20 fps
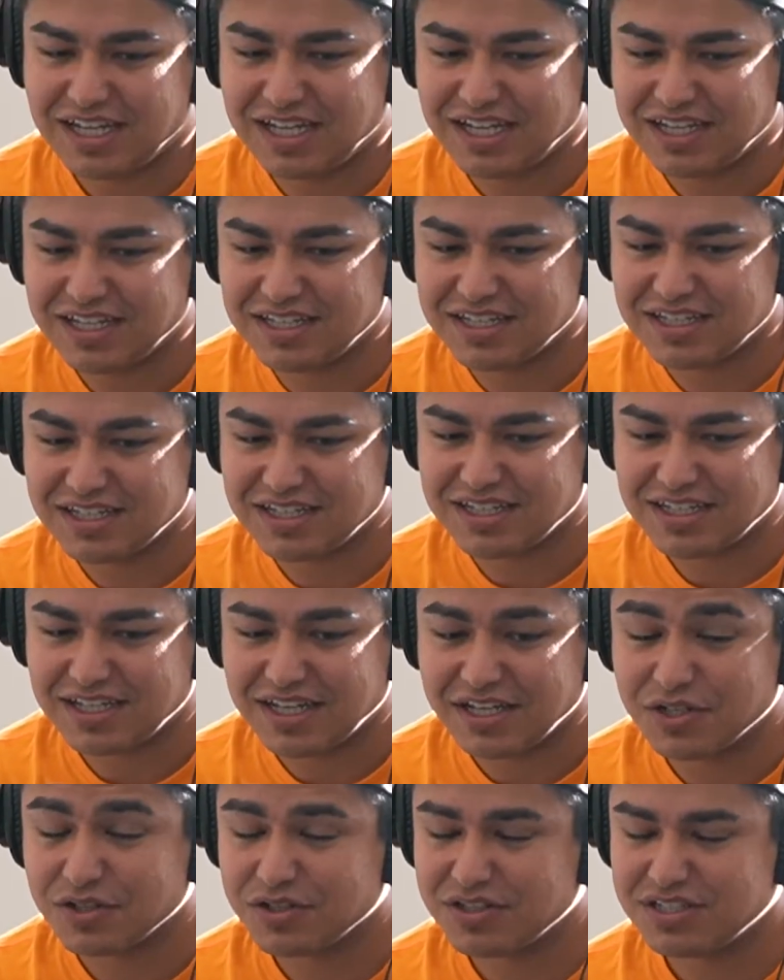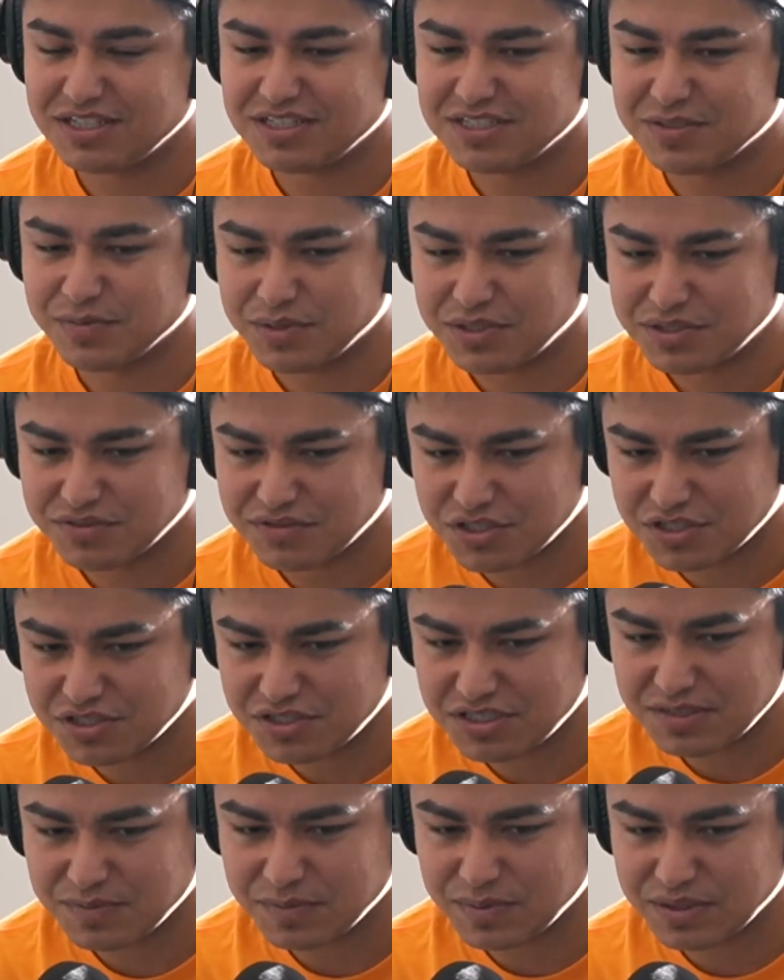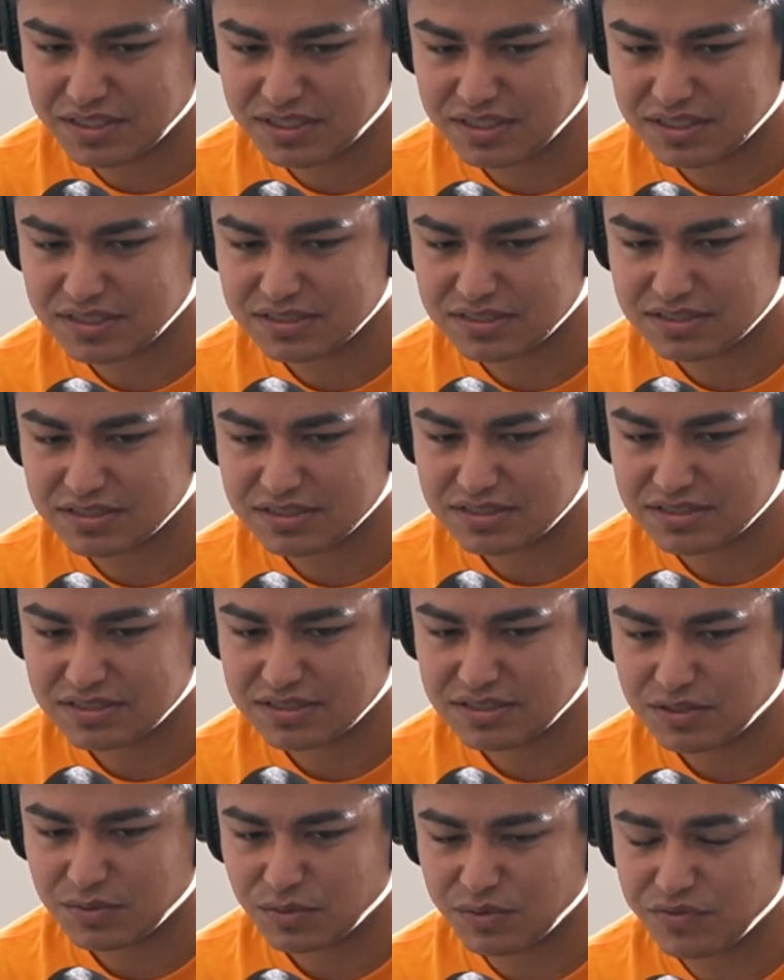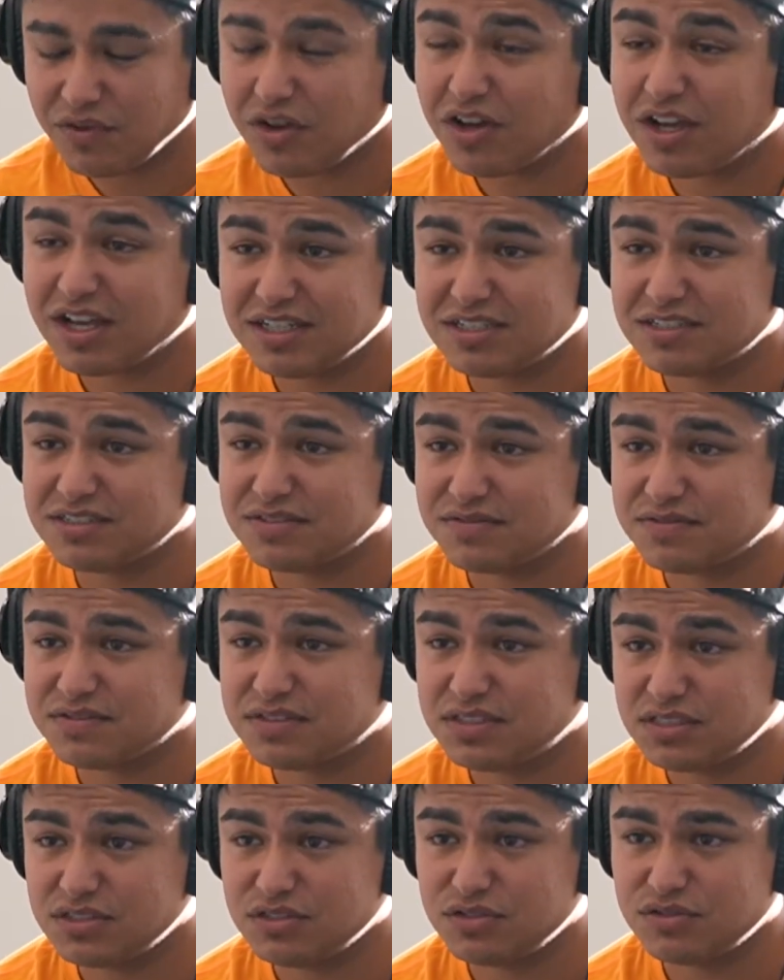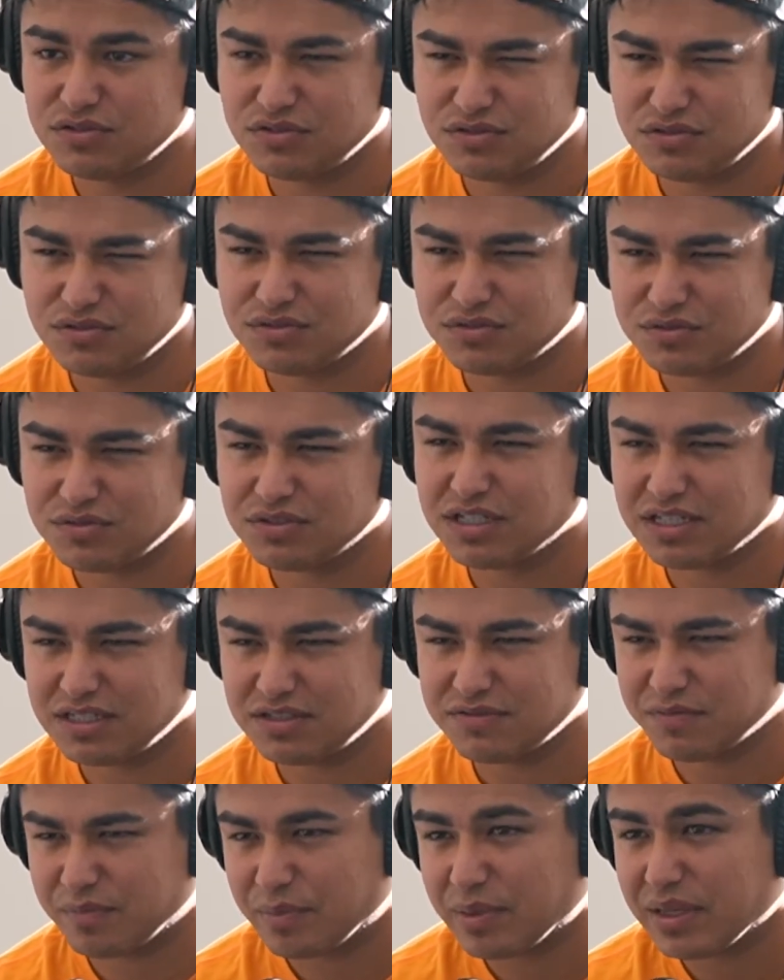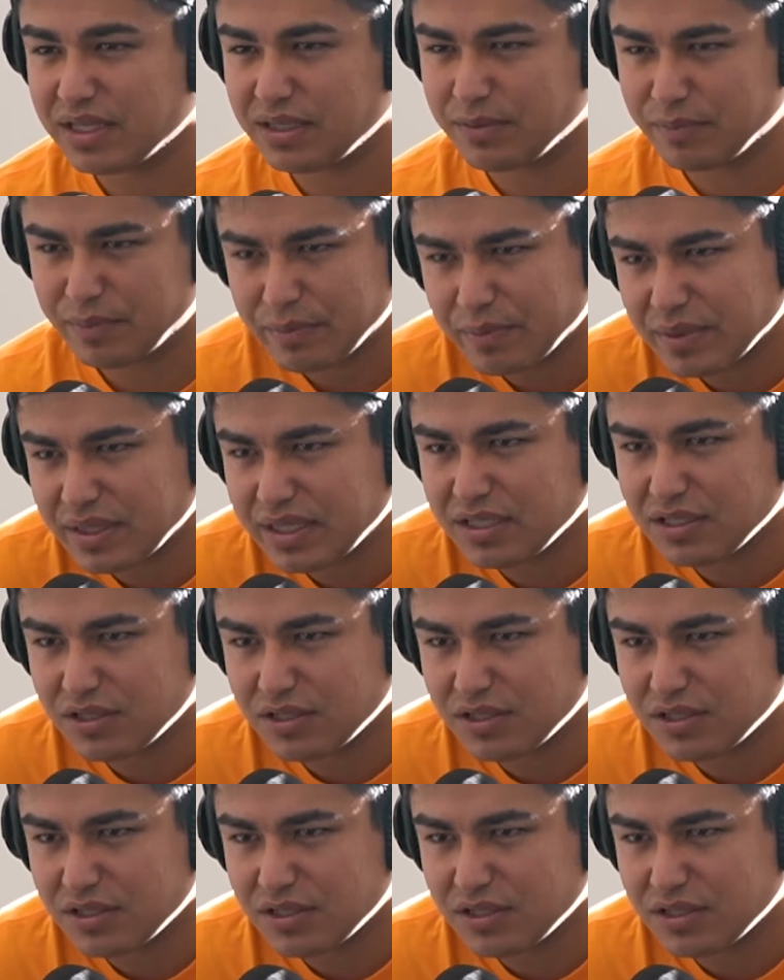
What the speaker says: I know that it's been a journey because we've all kind of seen you been playing,